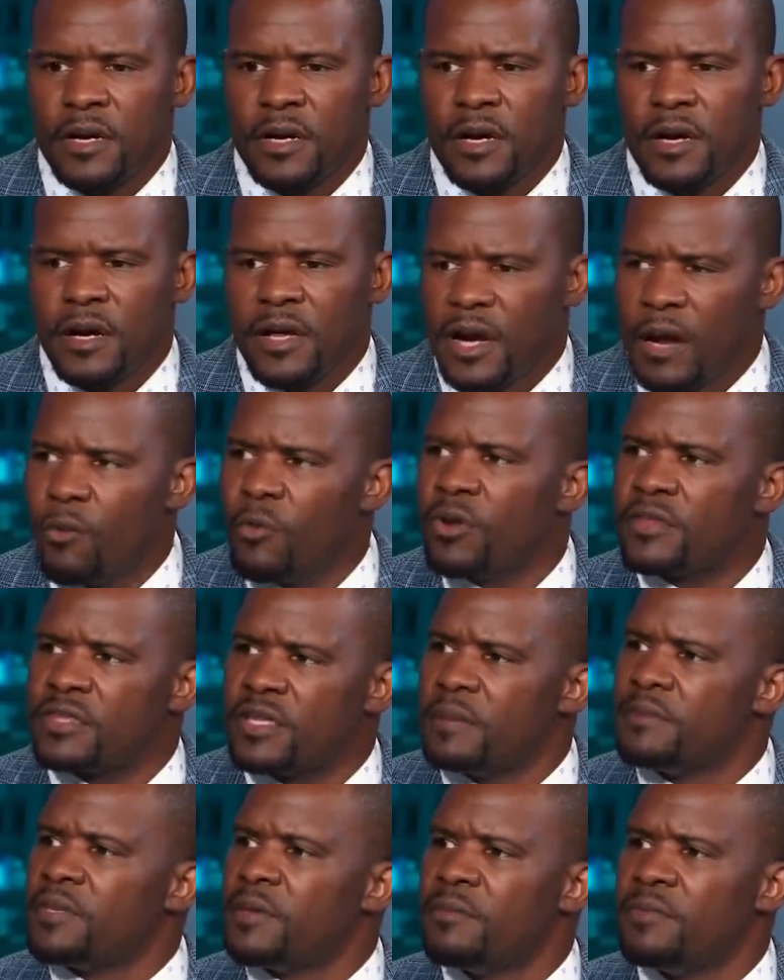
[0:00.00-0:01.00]
Uh, and I want
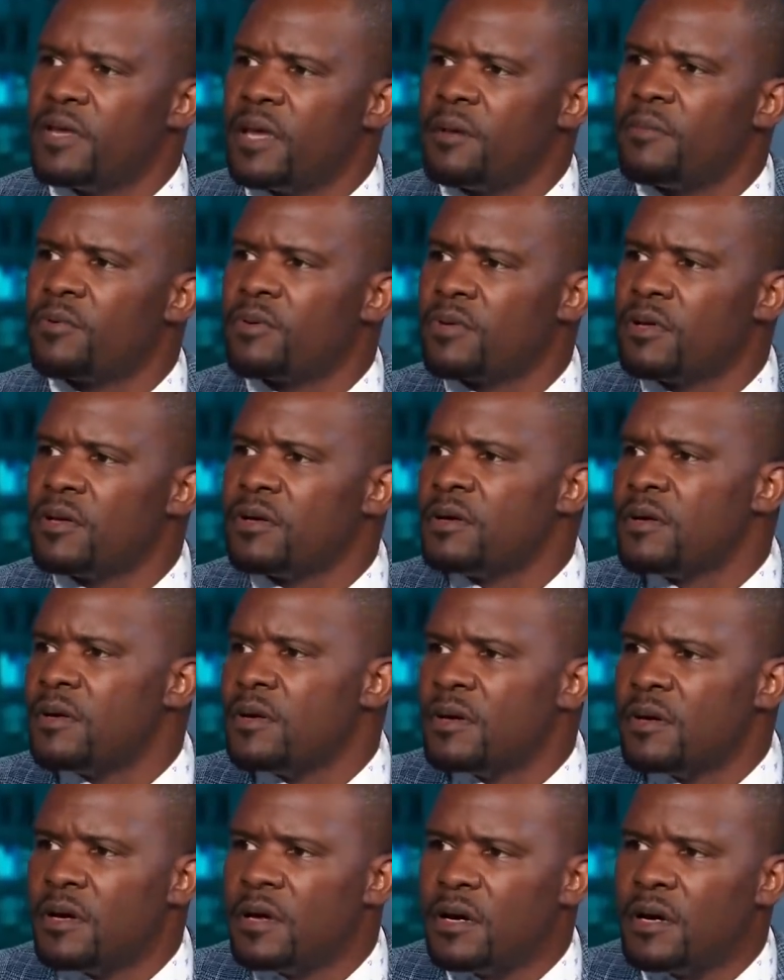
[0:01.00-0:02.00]
them to be able
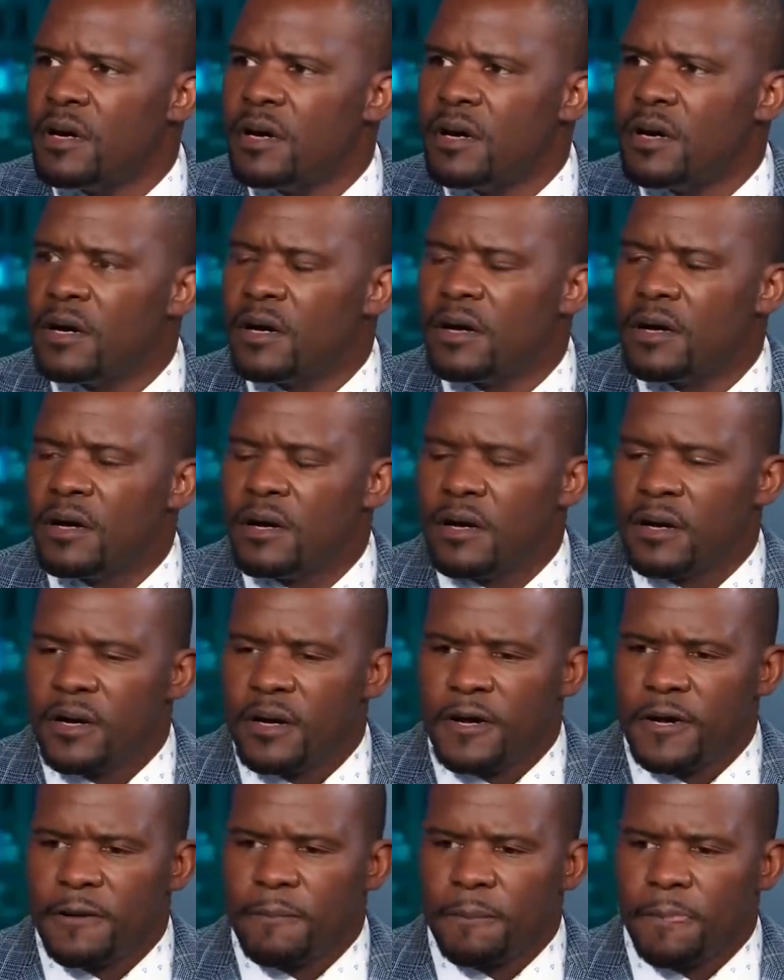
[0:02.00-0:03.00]
to uh,
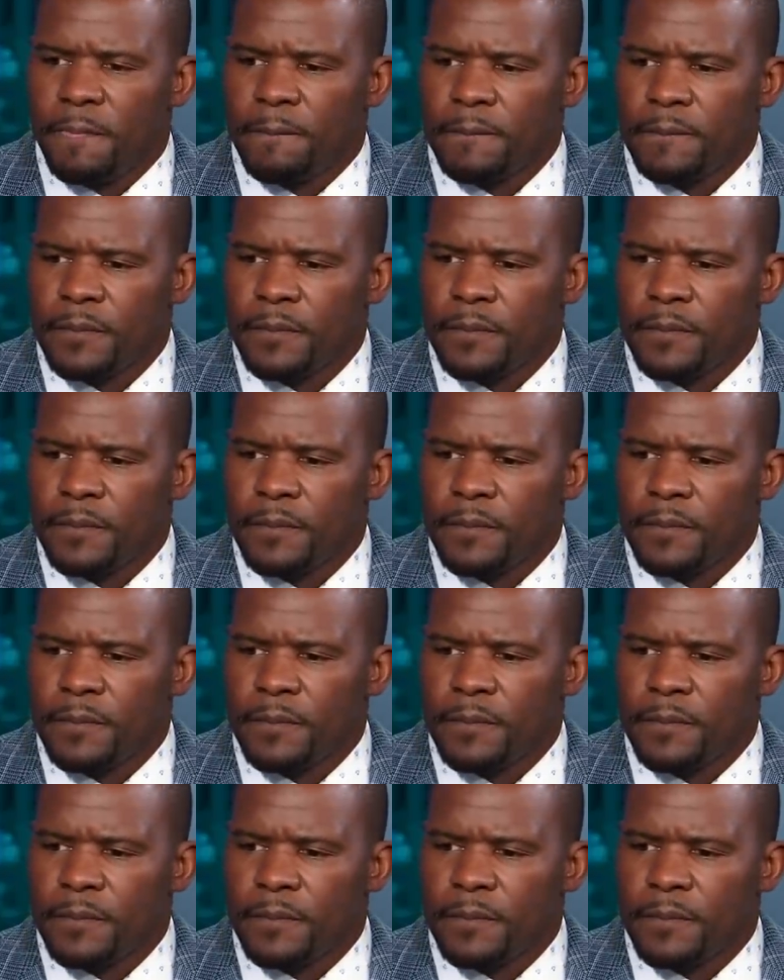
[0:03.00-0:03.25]
uh,